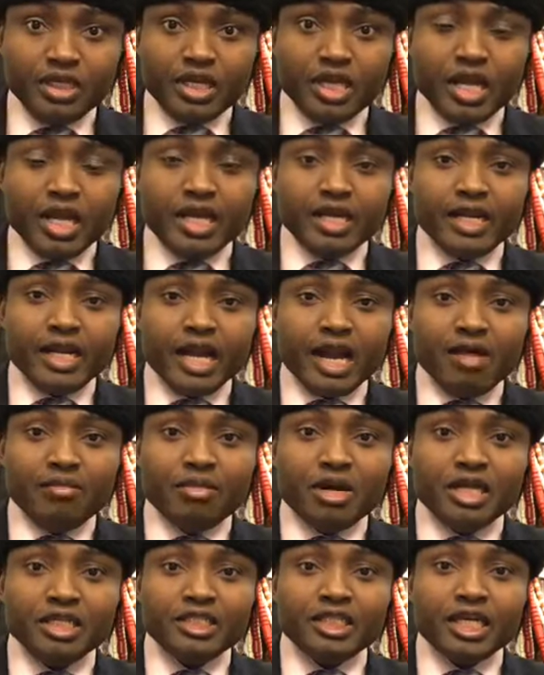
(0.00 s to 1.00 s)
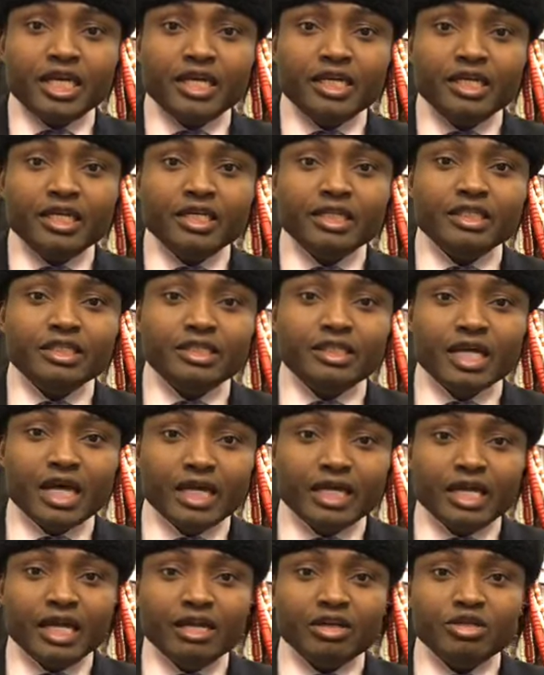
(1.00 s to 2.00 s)
Harry Amaje,
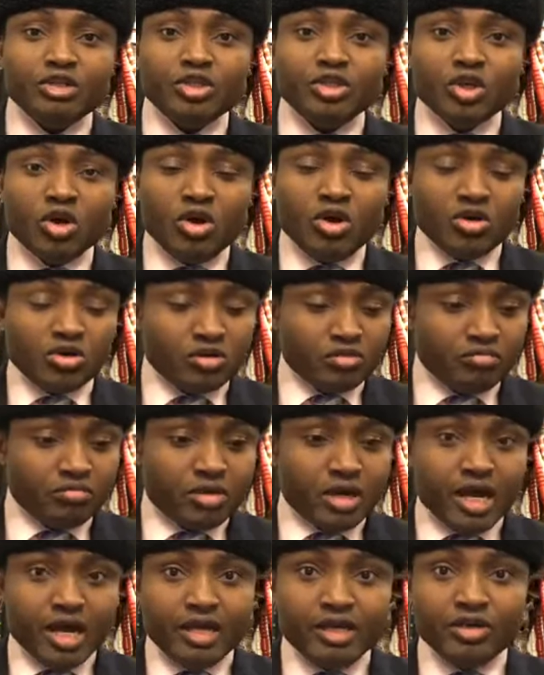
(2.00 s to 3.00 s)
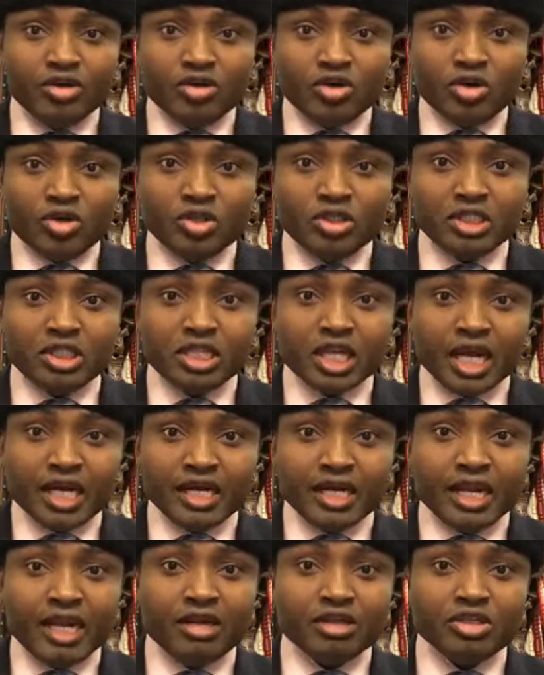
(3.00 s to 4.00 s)
Daniel Young, my own
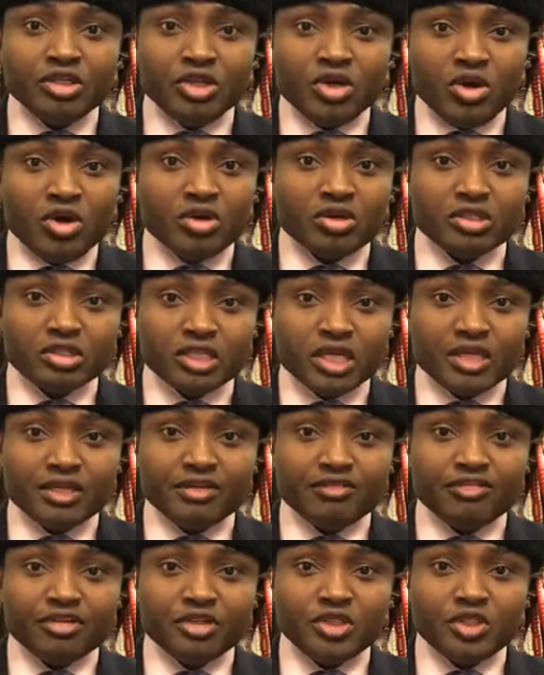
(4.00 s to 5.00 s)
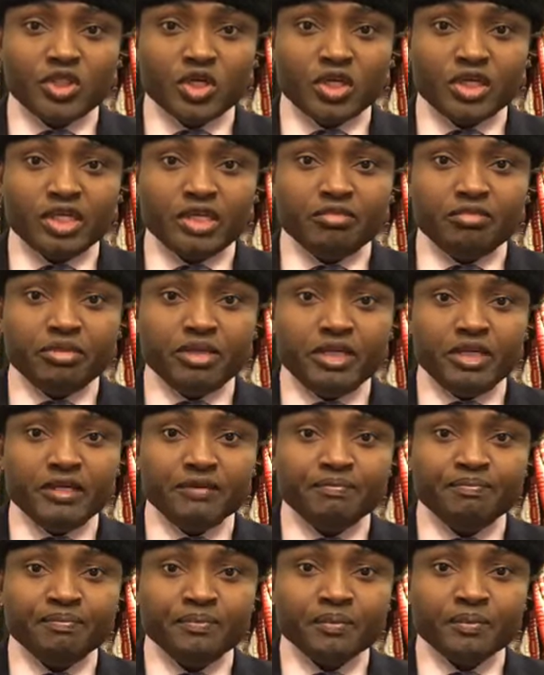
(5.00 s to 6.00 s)
Daniel Young, thank you for joining
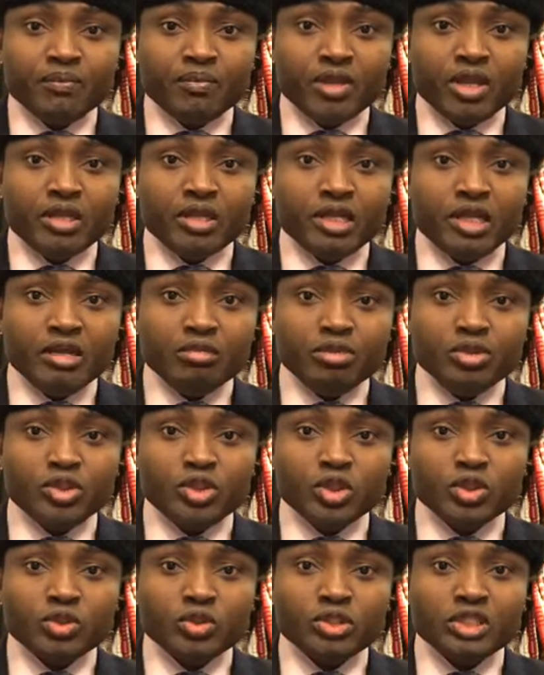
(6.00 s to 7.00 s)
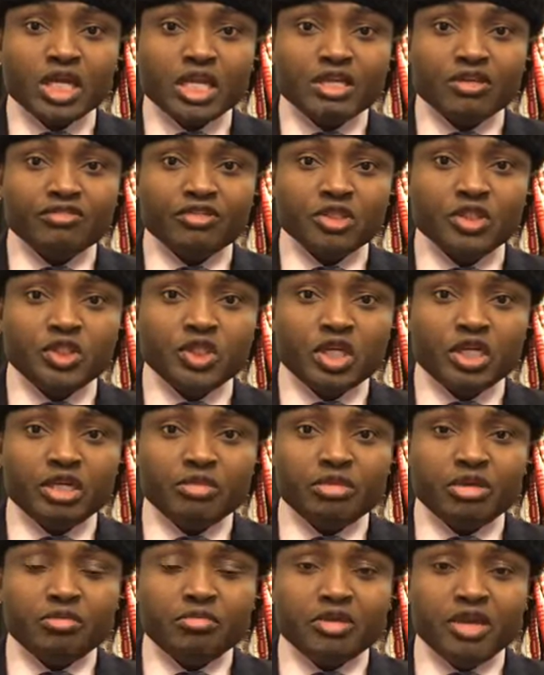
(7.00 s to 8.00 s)
me. Nebuchuku, thank you for joining
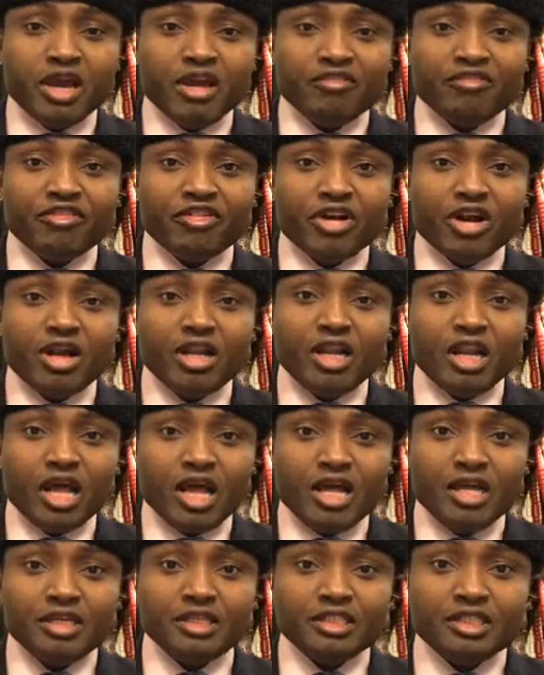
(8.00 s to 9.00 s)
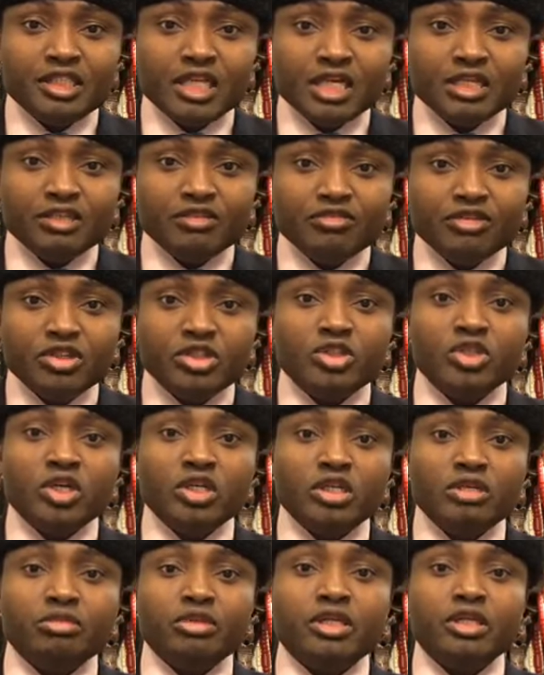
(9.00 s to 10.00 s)
me. Biafra Land, thank you for
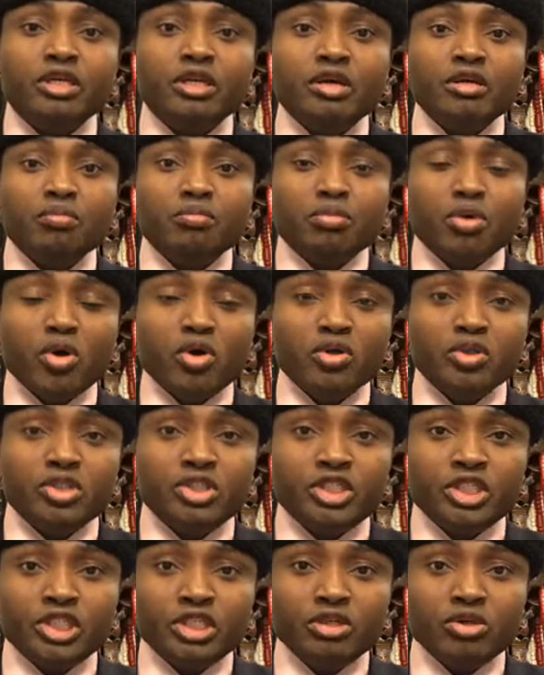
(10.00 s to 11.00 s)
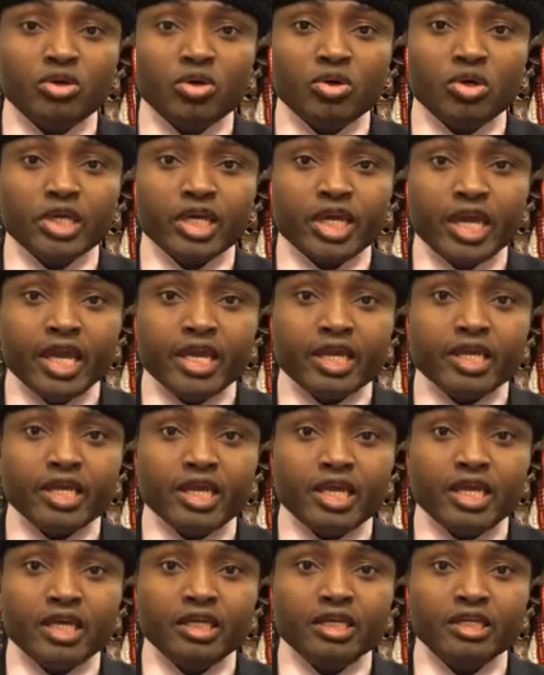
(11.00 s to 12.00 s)
joining me. Paul G.
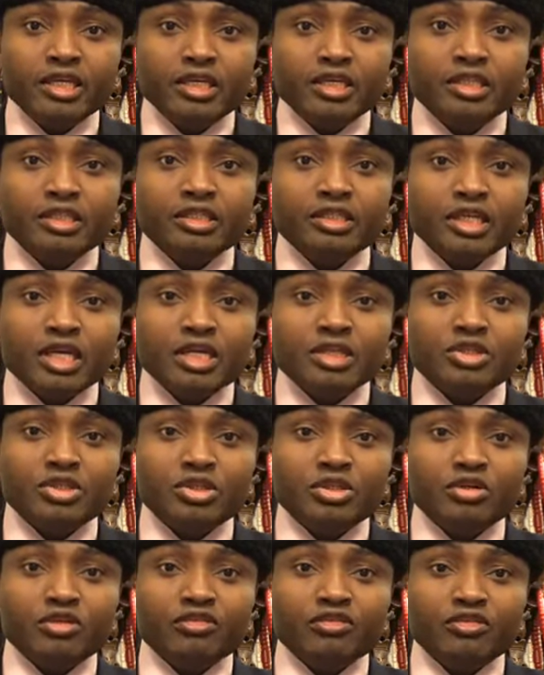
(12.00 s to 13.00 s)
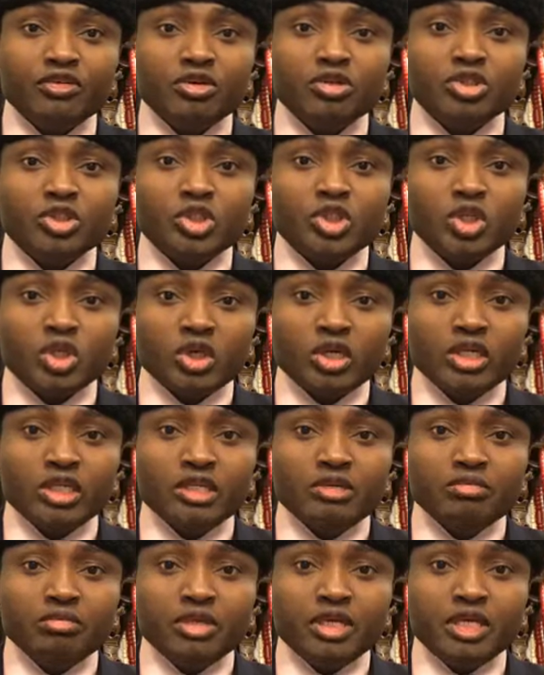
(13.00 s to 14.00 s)
OKK, thank you for
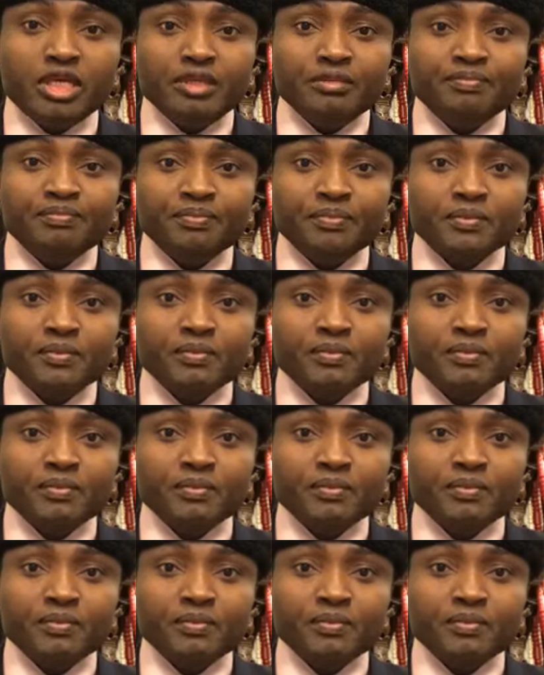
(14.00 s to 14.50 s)
joining me.